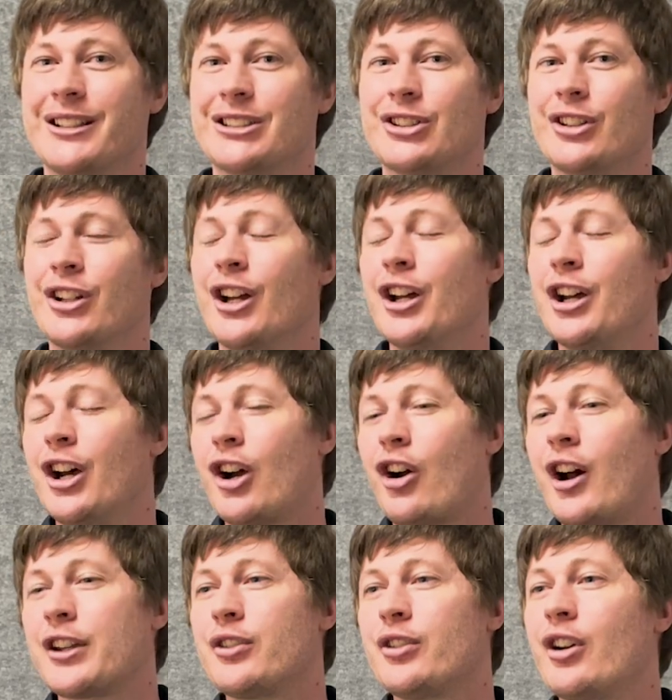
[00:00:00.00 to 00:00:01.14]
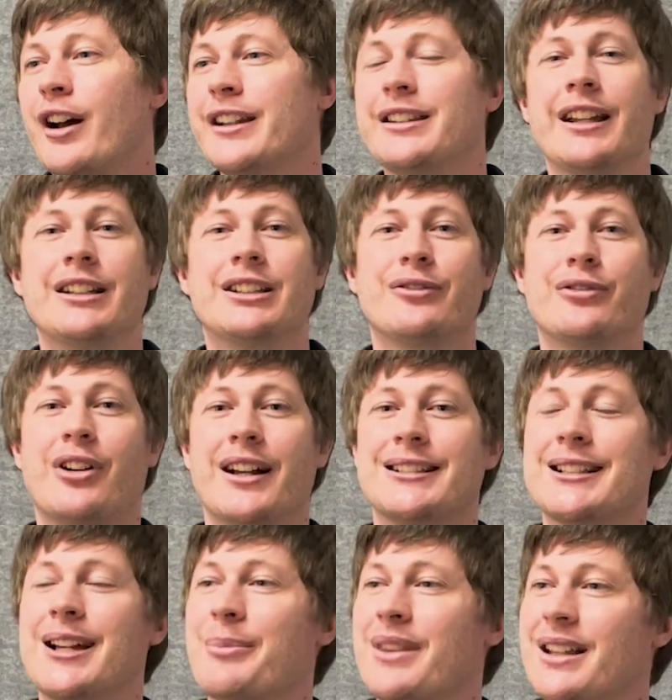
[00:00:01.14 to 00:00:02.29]
So I could identify
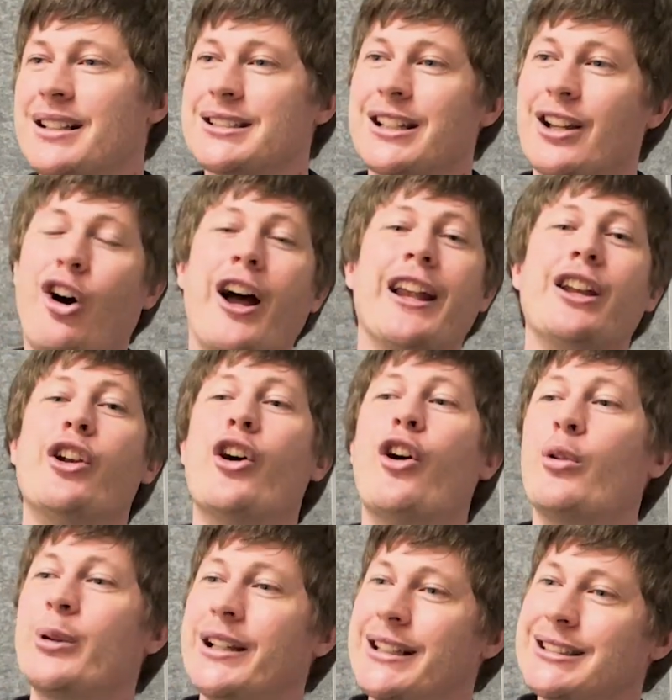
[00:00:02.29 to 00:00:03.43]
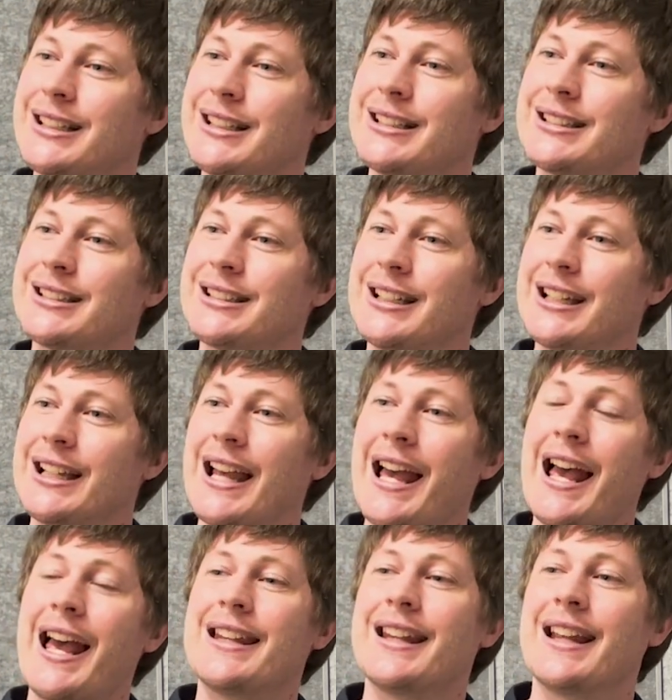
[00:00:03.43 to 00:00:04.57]
some things that I know exist
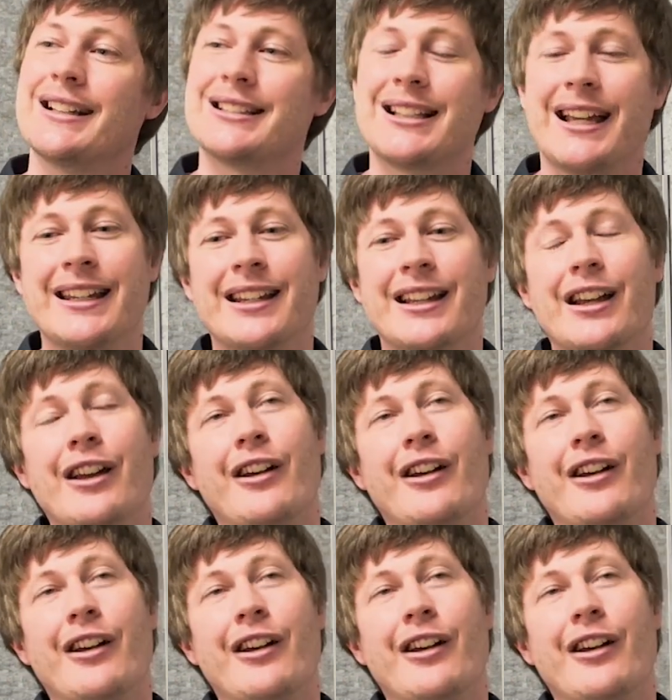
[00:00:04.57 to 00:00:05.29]
and then say,